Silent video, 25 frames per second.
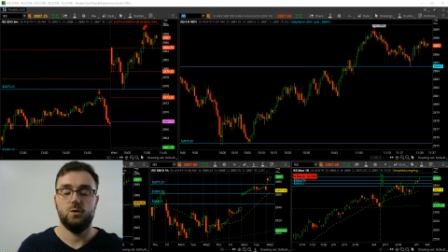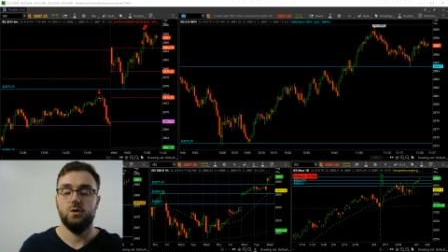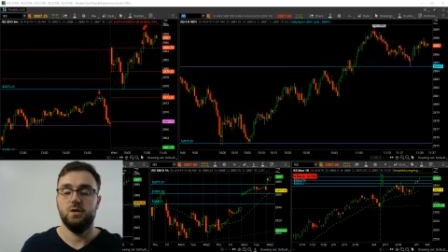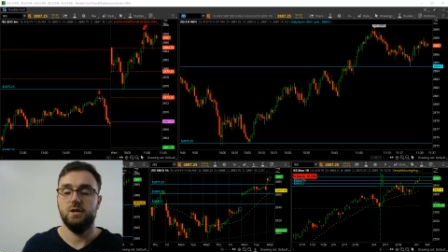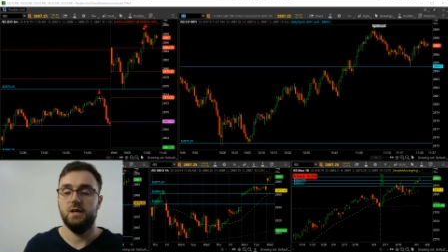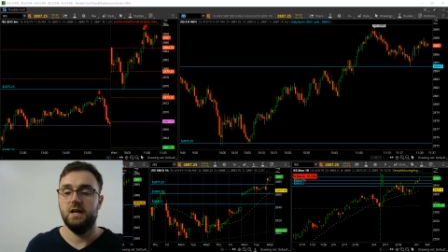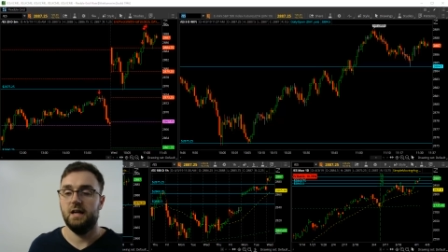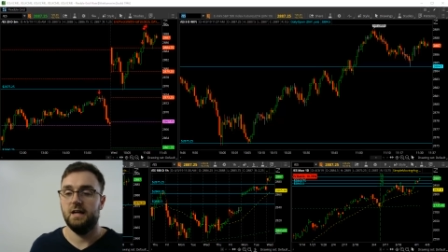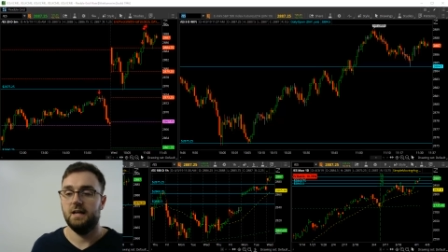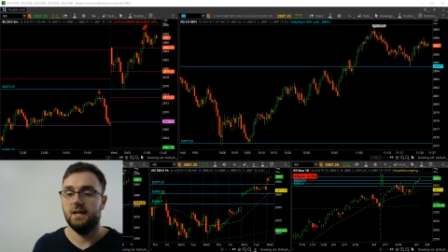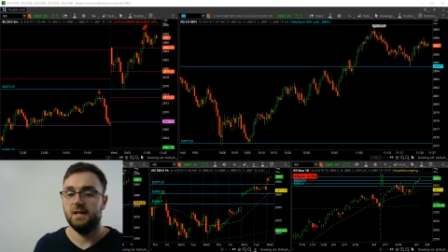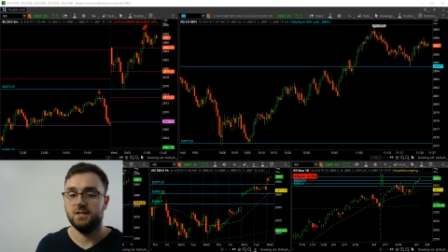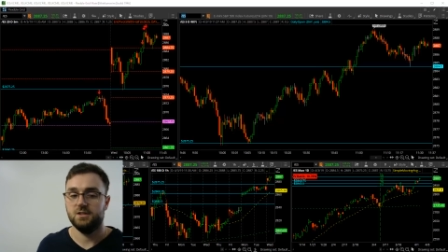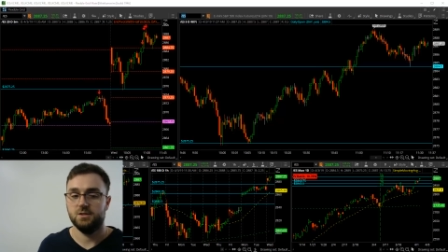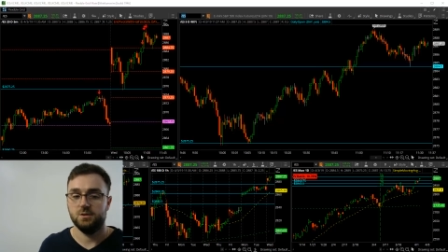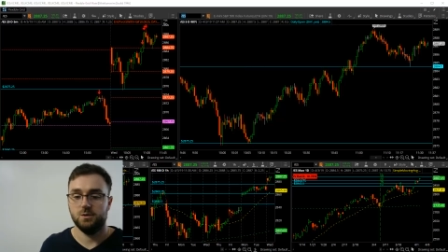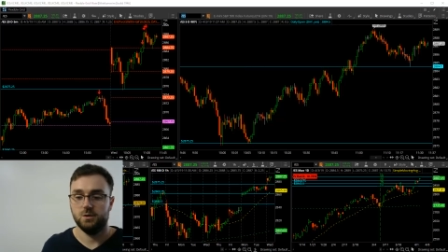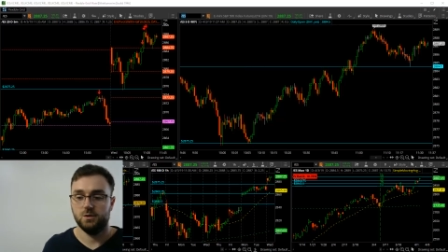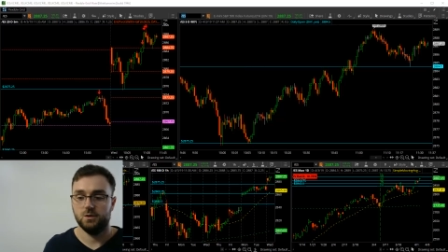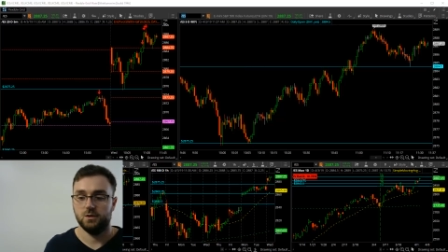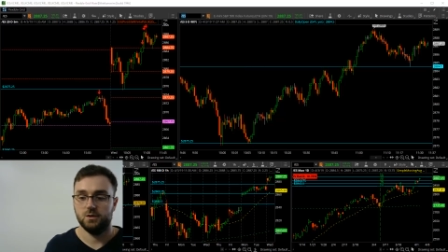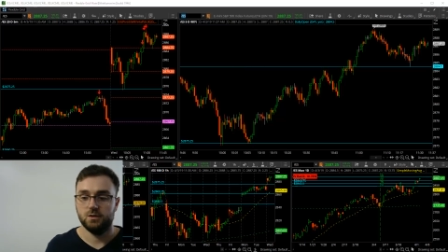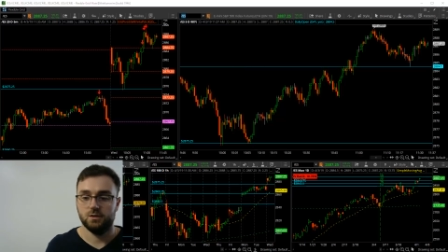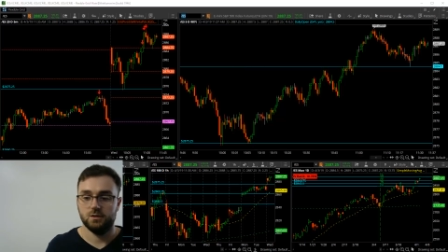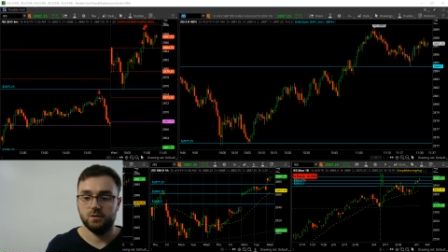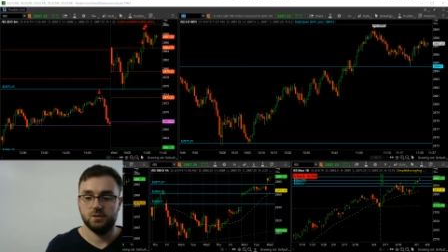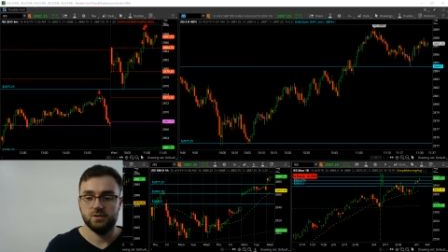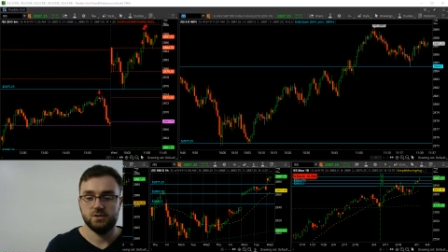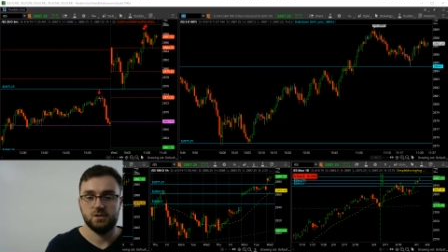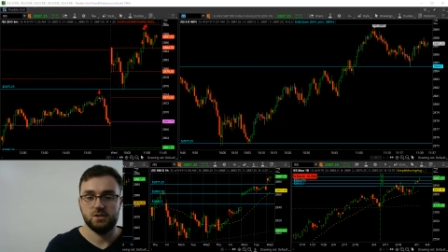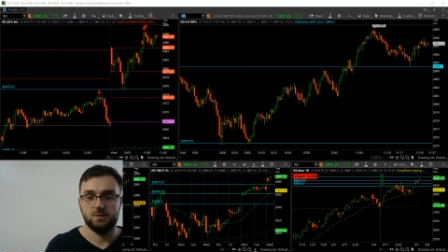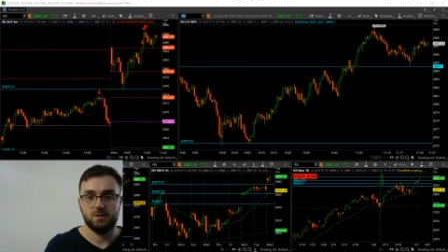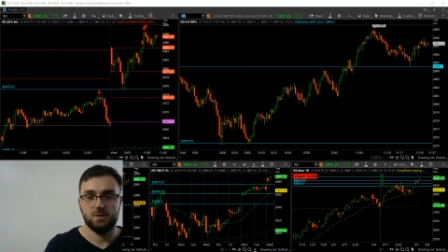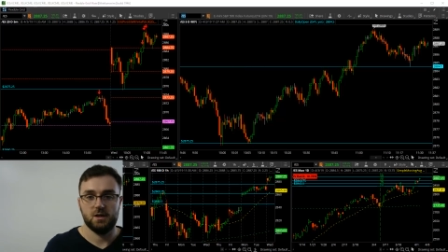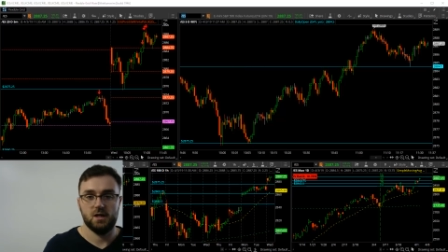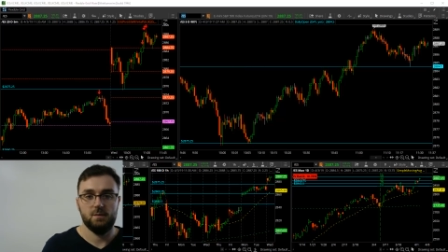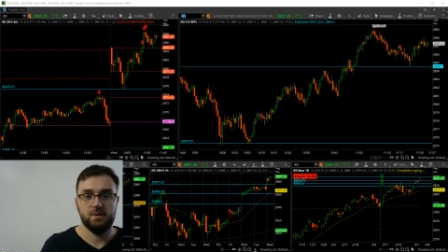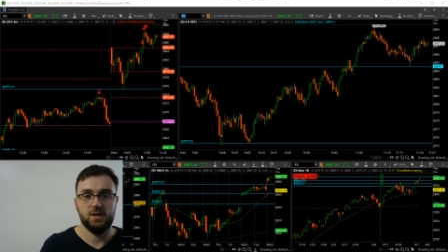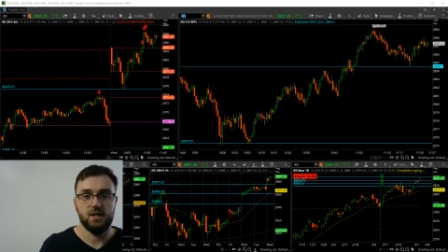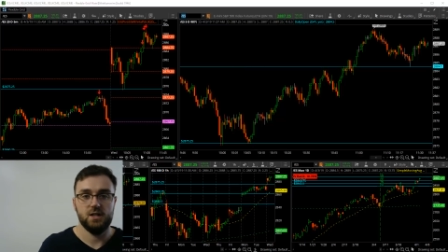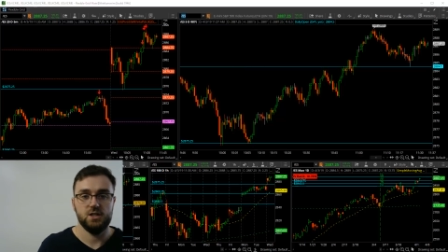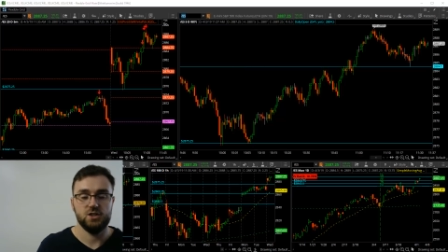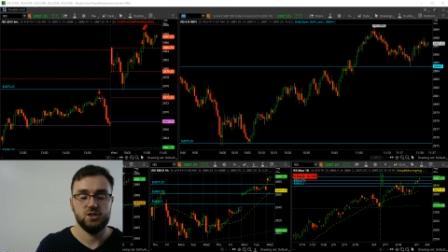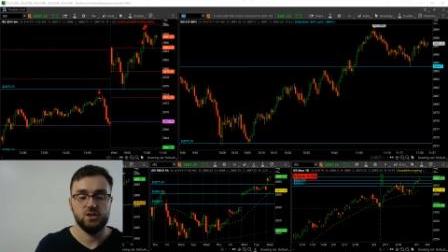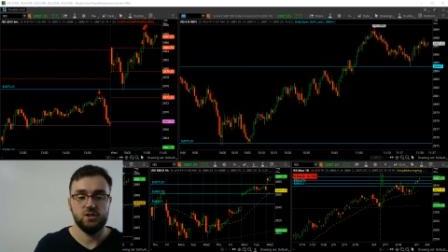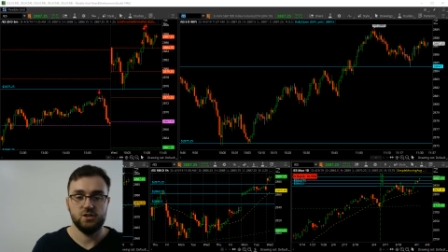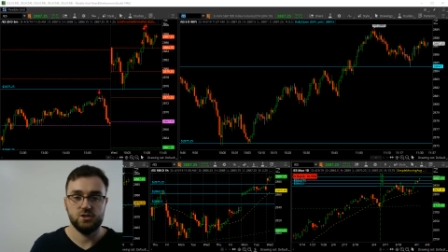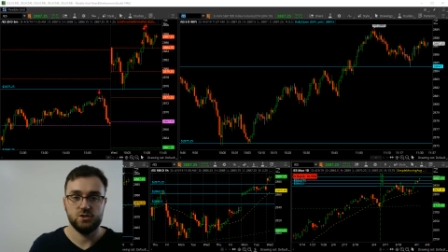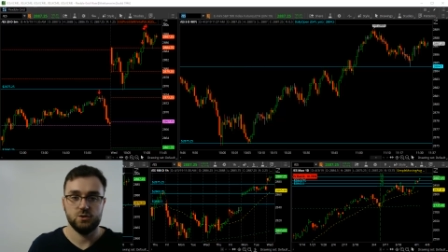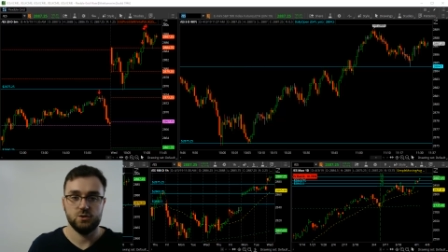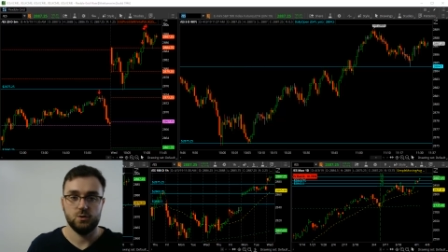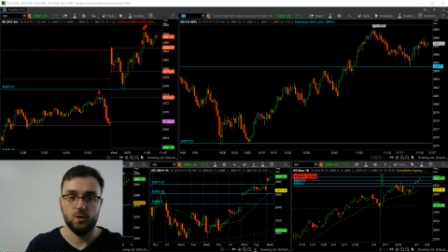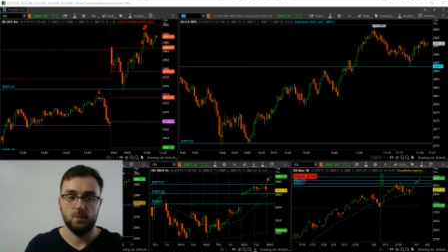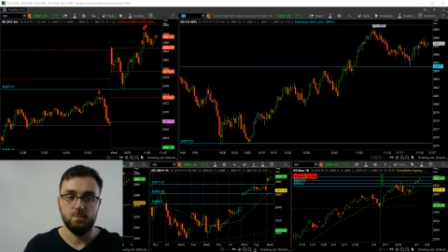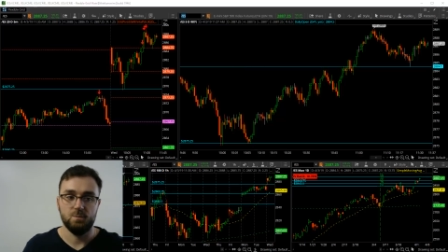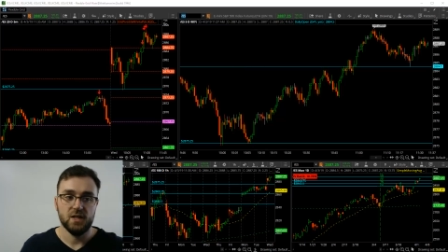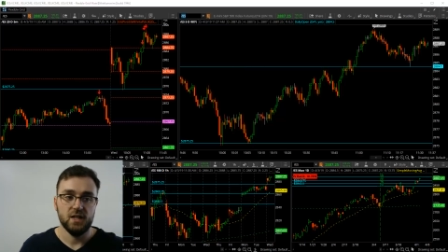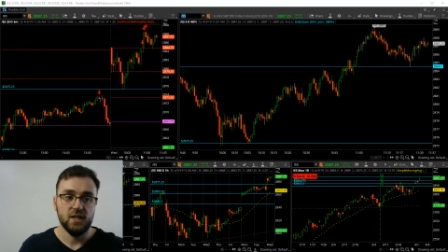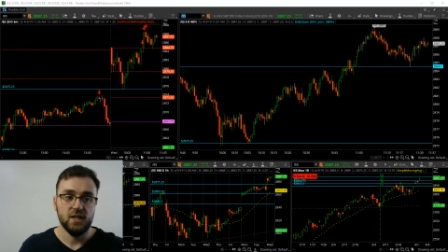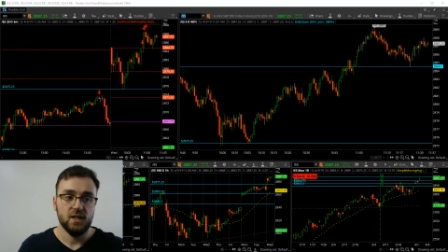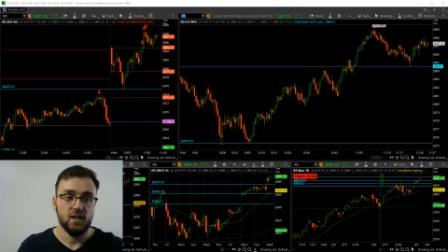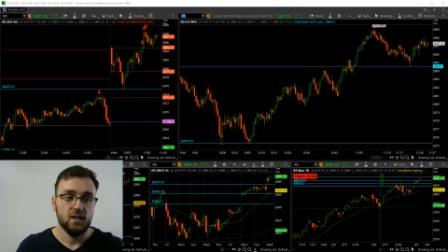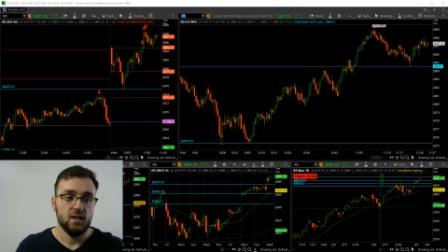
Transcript: or Nadex or some combination of the sort.